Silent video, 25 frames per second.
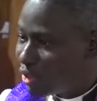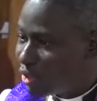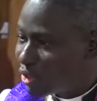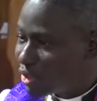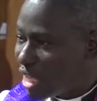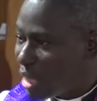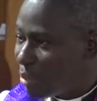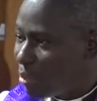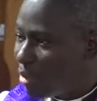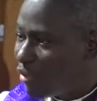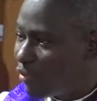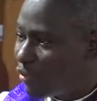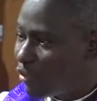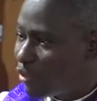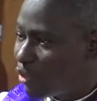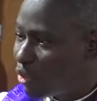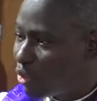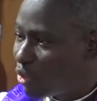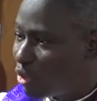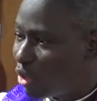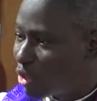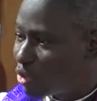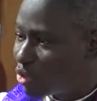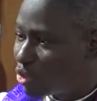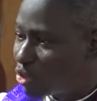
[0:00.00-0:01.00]
some of
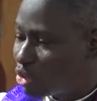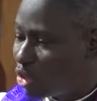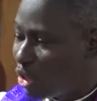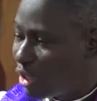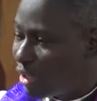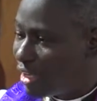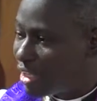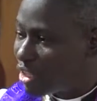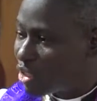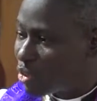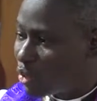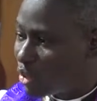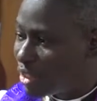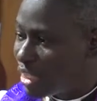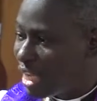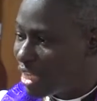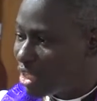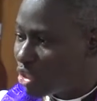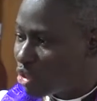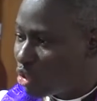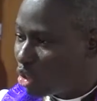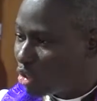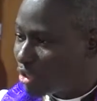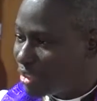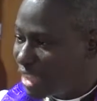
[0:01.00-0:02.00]
you go to toilets which are
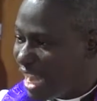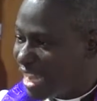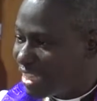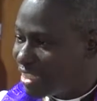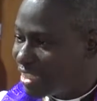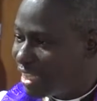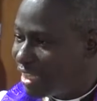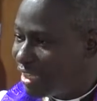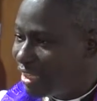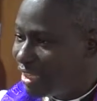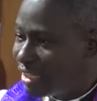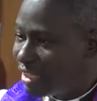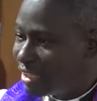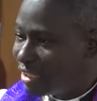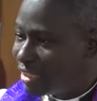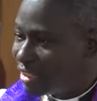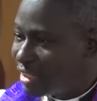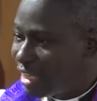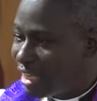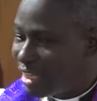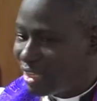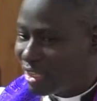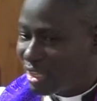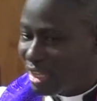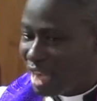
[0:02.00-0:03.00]
so dirty,
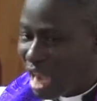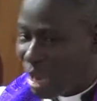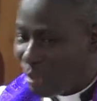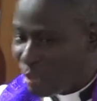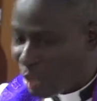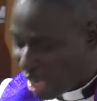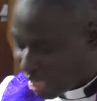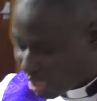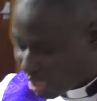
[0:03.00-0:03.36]
then you come